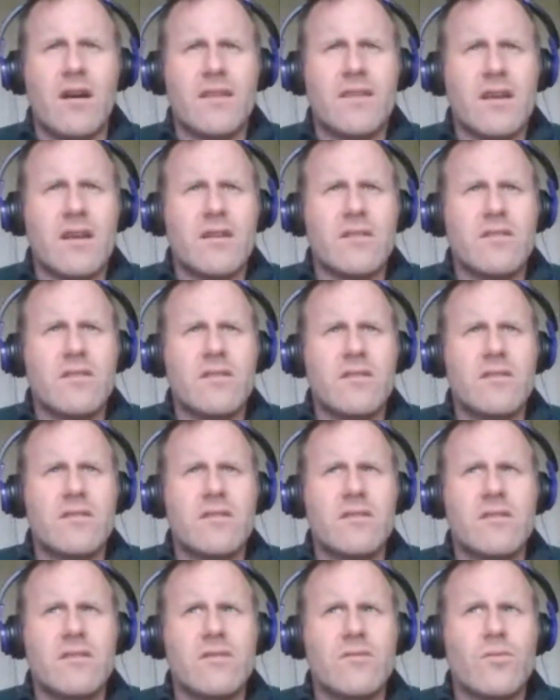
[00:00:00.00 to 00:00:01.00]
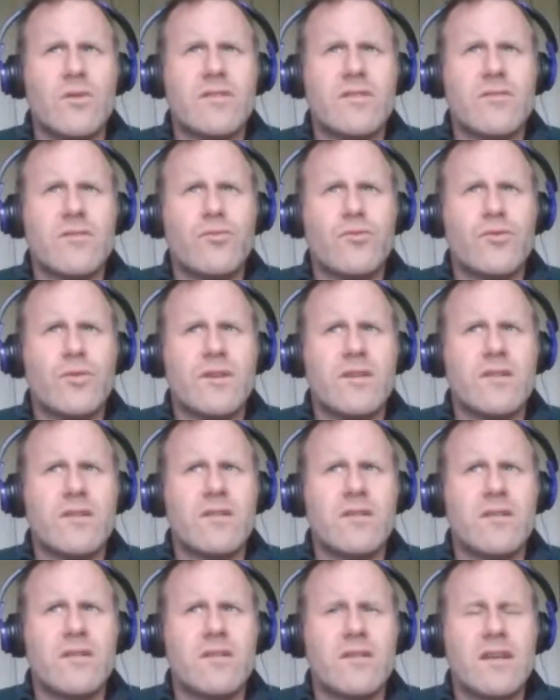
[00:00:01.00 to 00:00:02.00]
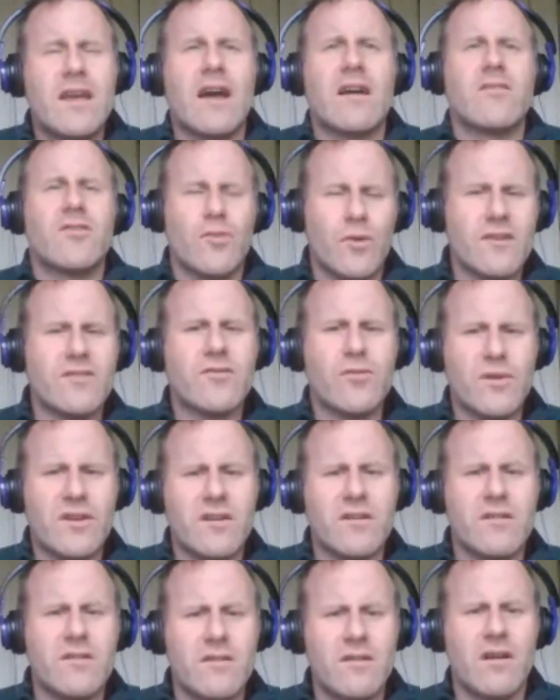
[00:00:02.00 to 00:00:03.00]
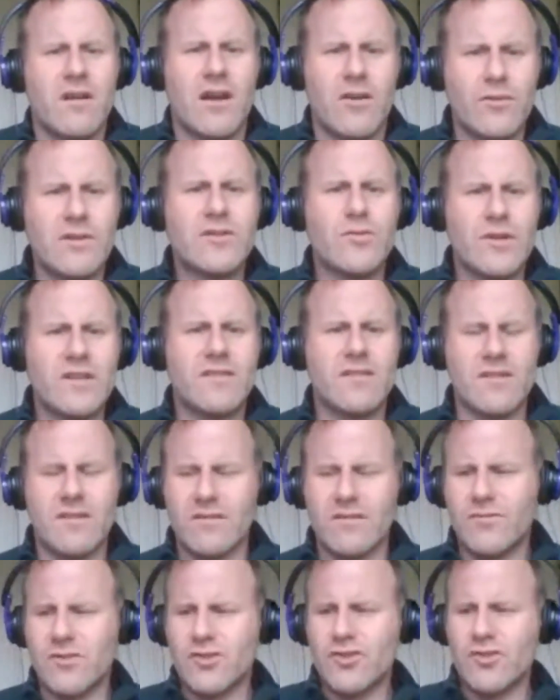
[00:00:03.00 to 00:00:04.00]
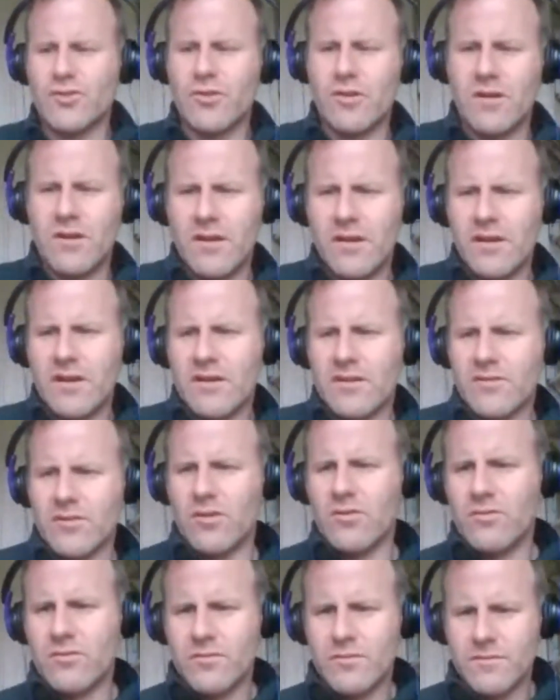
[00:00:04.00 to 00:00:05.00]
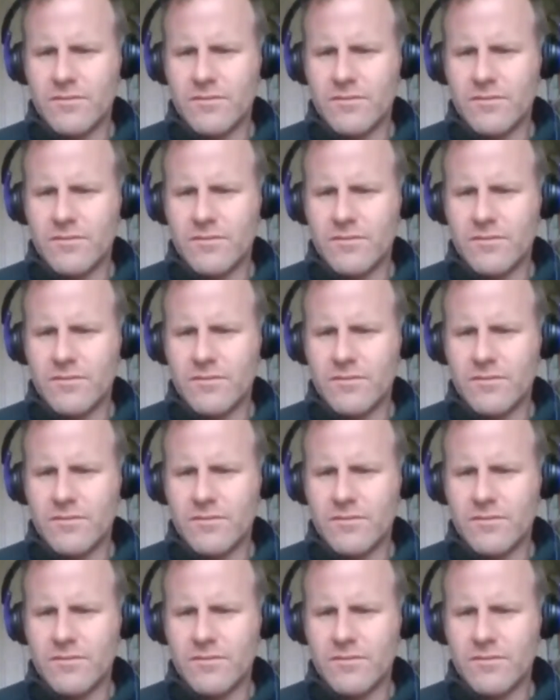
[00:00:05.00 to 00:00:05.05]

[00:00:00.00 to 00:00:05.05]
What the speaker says: think was it Twitter? Yeah, it was Twitter. I retweeted it for sure. So